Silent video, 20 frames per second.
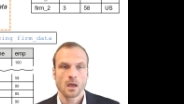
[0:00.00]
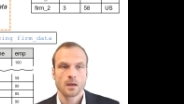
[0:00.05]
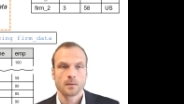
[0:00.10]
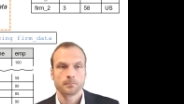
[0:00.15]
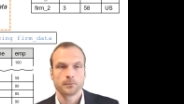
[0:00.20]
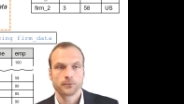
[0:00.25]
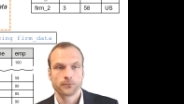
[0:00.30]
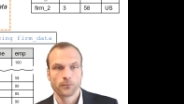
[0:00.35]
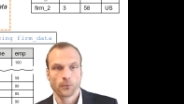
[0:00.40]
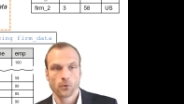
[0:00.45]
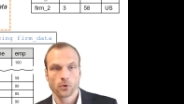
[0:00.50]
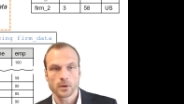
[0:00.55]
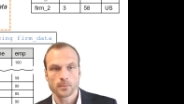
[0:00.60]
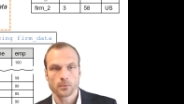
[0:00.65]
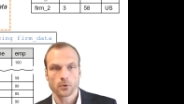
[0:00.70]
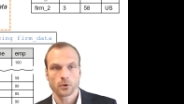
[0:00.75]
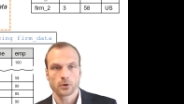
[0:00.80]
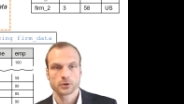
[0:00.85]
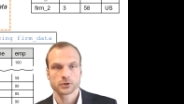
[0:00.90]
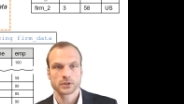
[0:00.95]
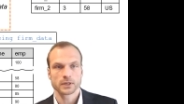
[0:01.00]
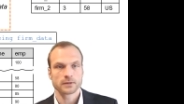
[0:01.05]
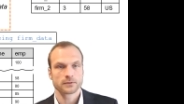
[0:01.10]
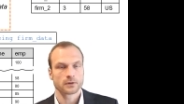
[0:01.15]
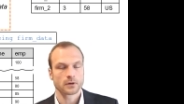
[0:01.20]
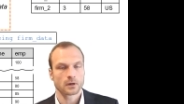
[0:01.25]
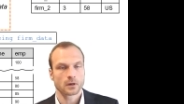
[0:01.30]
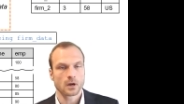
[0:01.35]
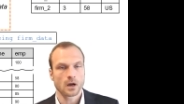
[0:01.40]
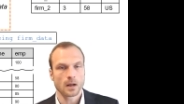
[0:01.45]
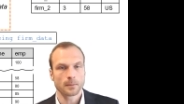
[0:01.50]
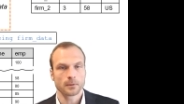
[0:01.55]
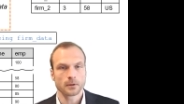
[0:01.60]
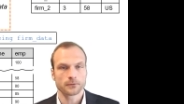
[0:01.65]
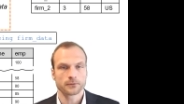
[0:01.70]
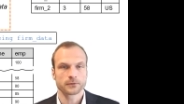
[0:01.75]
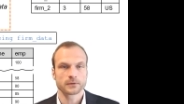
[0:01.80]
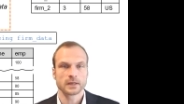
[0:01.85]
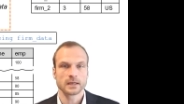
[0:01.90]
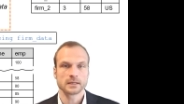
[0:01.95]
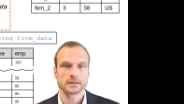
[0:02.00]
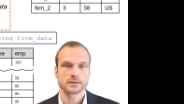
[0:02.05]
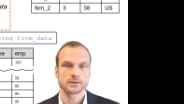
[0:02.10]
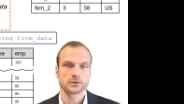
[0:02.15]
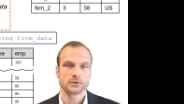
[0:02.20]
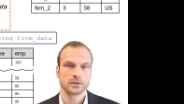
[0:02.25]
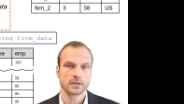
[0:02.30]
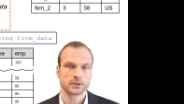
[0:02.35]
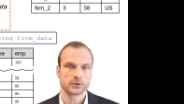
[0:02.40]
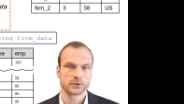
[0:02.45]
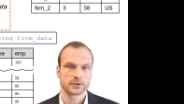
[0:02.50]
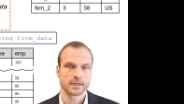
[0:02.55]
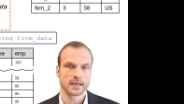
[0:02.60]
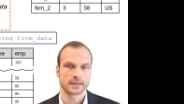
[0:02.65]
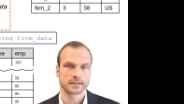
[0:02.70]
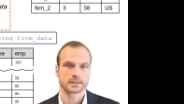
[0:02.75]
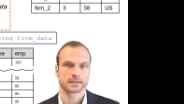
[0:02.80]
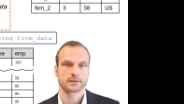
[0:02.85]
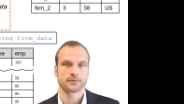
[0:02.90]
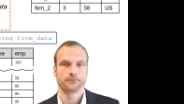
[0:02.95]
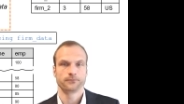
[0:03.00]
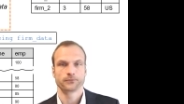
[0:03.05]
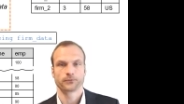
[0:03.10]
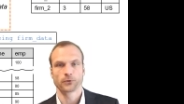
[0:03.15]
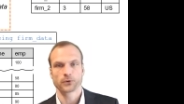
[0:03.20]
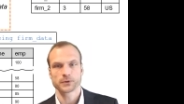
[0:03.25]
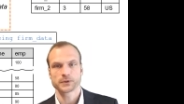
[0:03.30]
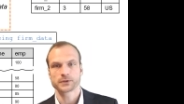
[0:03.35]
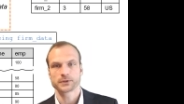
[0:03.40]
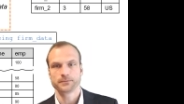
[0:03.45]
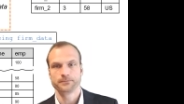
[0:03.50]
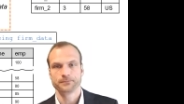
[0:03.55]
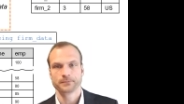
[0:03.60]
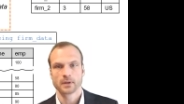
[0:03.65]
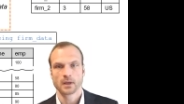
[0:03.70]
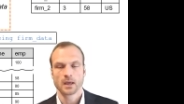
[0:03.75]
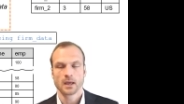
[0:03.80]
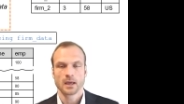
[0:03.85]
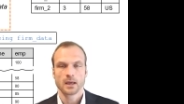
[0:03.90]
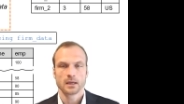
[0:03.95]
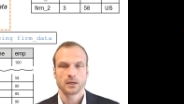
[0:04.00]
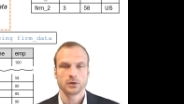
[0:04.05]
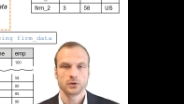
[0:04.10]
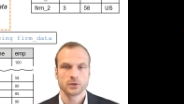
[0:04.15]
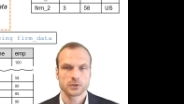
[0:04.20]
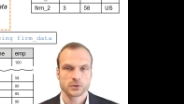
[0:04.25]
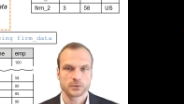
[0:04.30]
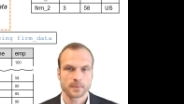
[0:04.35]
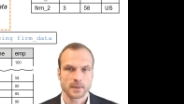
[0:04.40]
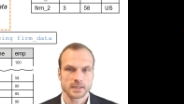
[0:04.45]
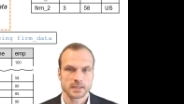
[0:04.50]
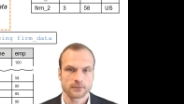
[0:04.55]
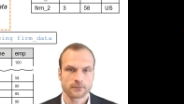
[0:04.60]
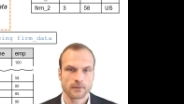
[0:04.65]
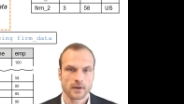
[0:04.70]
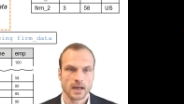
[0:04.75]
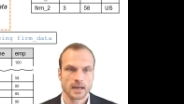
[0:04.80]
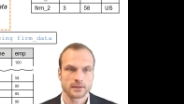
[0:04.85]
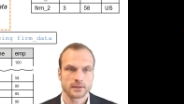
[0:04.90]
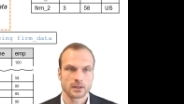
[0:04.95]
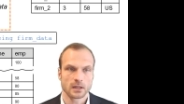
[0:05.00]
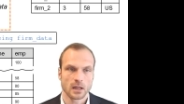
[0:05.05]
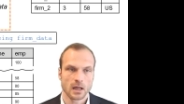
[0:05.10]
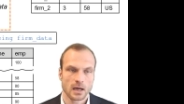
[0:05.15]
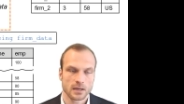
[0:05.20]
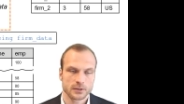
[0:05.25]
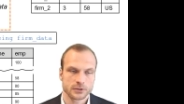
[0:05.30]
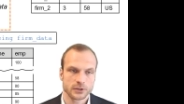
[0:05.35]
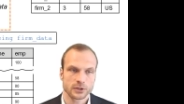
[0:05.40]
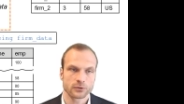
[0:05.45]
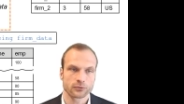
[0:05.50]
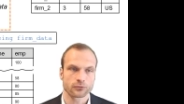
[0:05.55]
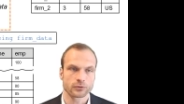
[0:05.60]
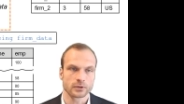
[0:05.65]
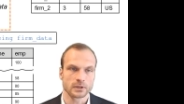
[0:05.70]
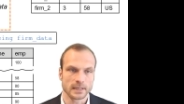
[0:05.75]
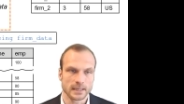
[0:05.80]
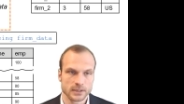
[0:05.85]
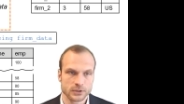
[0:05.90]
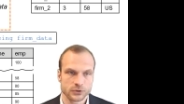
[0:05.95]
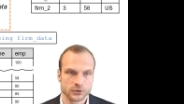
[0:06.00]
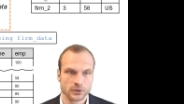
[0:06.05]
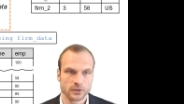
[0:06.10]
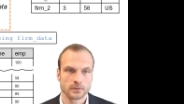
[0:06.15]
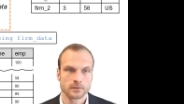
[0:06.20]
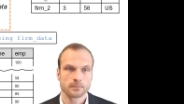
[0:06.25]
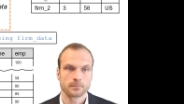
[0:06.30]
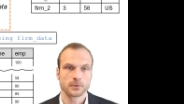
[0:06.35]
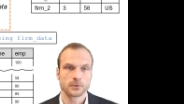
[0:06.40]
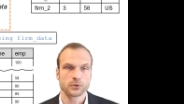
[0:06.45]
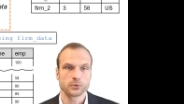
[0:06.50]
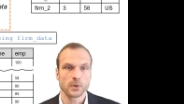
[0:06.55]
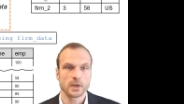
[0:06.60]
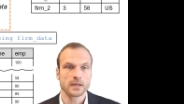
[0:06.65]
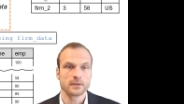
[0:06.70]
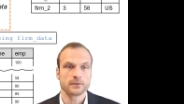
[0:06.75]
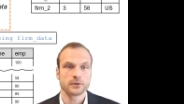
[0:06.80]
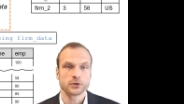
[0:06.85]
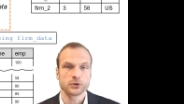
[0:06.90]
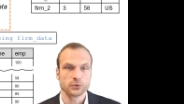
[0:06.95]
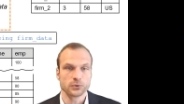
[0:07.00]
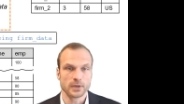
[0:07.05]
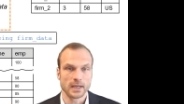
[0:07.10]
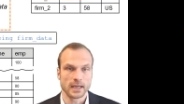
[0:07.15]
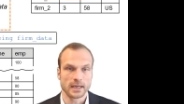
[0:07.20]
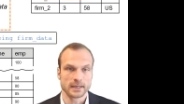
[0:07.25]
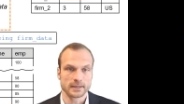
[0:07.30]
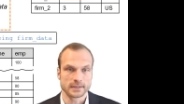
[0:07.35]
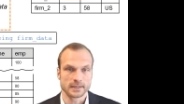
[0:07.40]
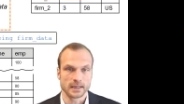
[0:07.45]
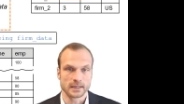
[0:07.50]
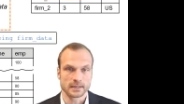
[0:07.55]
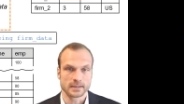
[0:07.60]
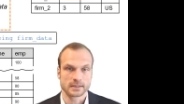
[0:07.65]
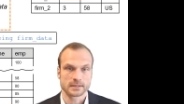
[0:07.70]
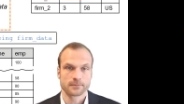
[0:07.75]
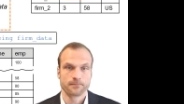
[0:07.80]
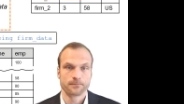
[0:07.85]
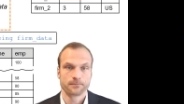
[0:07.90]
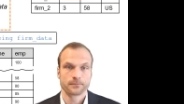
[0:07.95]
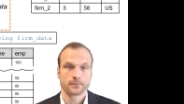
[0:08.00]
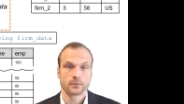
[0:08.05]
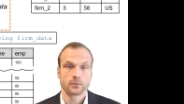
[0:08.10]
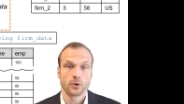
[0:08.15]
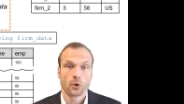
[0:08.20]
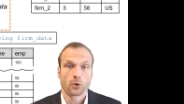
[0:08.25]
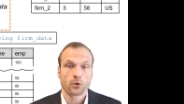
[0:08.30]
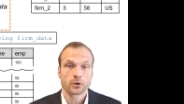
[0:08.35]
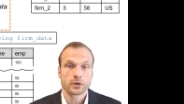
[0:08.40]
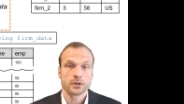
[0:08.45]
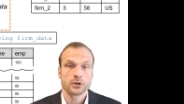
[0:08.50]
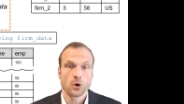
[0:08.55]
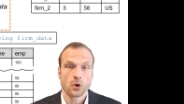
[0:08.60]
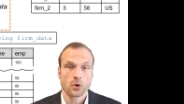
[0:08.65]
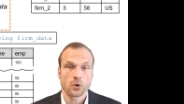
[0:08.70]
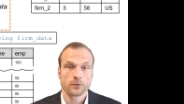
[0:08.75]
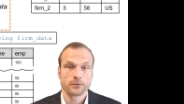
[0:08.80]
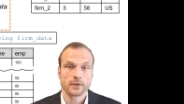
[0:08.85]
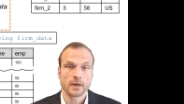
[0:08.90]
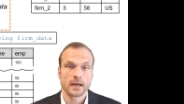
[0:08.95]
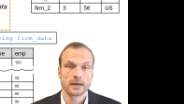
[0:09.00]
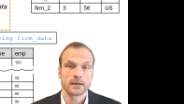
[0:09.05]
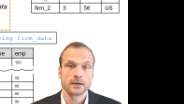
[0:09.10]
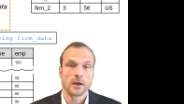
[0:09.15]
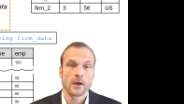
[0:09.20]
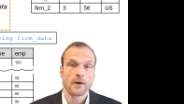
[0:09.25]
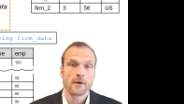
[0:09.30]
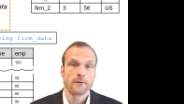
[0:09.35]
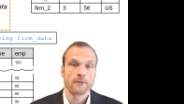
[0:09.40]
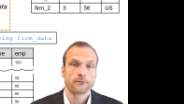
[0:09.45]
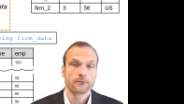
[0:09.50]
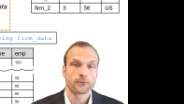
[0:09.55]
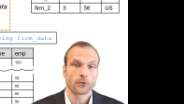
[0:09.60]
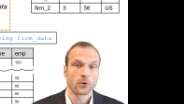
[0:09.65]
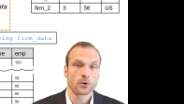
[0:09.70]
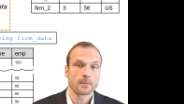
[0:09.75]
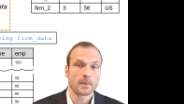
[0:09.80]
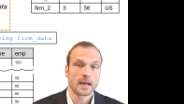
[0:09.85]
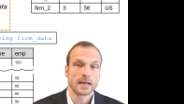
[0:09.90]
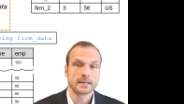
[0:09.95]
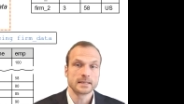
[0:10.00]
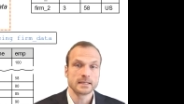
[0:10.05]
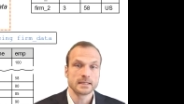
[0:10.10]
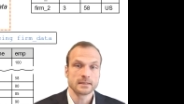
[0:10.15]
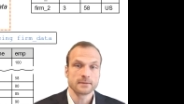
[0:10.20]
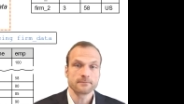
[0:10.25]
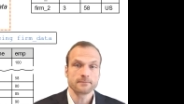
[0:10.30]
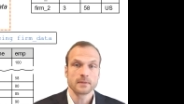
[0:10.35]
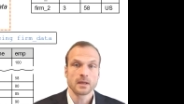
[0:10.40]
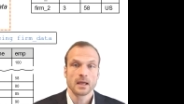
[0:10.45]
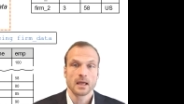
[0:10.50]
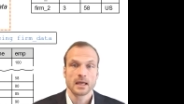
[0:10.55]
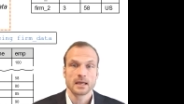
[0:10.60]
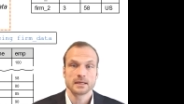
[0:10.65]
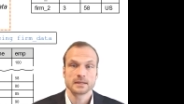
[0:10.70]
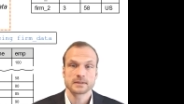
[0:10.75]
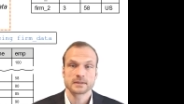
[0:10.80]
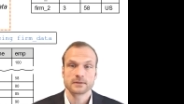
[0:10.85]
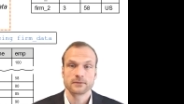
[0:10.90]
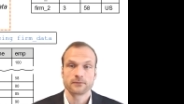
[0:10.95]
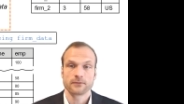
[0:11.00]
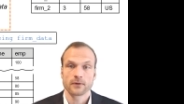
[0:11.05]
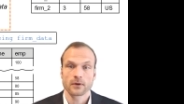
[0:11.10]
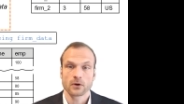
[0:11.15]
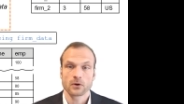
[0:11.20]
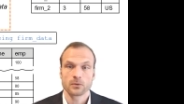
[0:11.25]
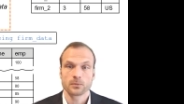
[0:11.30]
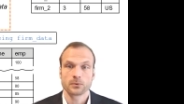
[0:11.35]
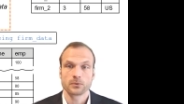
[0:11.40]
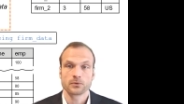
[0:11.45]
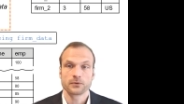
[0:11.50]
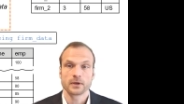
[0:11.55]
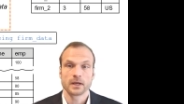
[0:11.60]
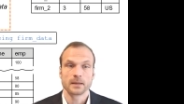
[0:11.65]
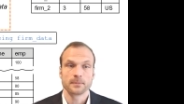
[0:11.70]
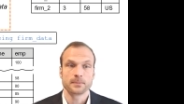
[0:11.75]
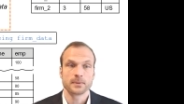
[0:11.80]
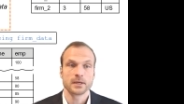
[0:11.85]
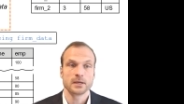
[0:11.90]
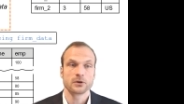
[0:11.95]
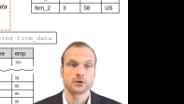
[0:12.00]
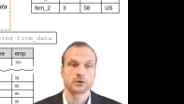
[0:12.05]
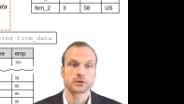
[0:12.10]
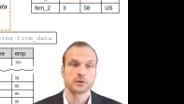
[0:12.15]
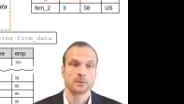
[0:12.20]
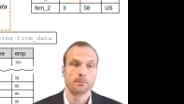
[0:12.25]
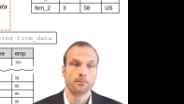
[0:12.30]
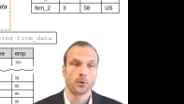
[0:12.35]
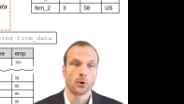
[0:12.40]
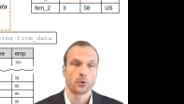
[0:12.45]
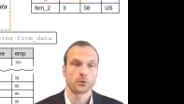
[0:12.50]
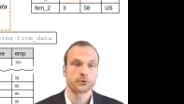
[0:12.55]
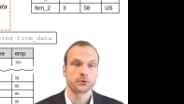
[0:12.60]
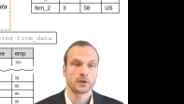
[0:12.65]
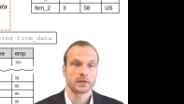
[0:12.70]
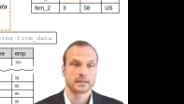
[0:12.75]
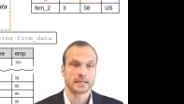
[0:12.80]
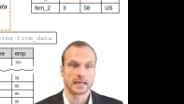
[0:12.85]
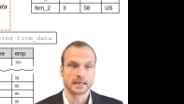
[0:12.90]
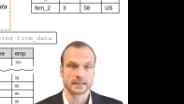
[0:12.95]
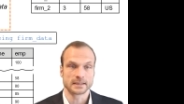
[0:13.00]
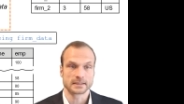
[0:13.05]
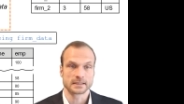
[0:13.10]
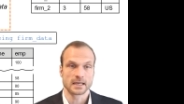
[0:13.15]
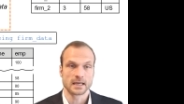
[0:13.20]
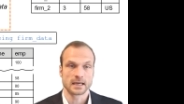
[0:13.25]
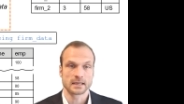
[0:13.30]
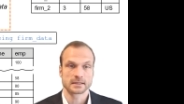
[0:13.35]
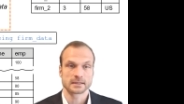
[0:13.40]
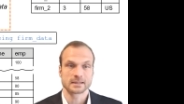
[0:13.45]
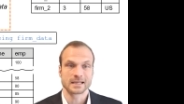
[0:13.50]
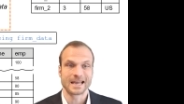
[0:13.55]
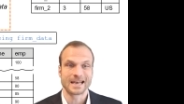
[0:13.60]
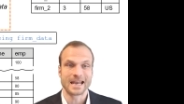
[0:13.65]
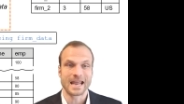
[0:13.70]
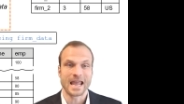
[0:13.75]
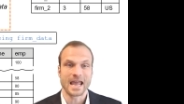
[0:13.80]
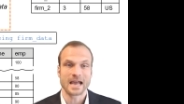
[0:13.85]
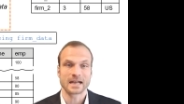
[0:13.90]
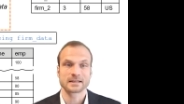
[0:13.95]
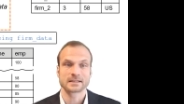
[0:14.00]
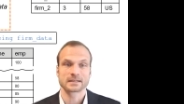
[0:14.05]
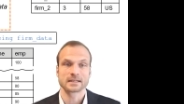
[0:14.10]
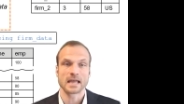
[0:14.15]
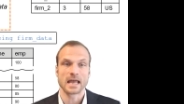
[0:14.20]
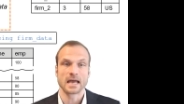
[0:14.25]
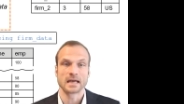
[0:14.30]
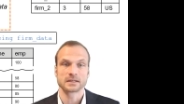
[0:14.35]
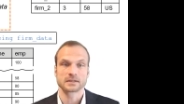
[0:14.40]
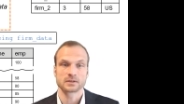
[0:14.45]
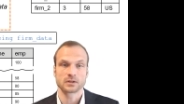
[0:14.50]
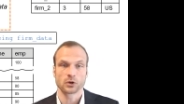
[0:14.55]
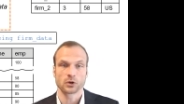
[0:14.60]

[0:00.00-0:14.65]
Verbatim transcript: Before merging, there are a couple of things you need to test. First, you need to specify the logical relation between the two data sets. We already know that firm ID is the variable that appears in both data sets and acts as the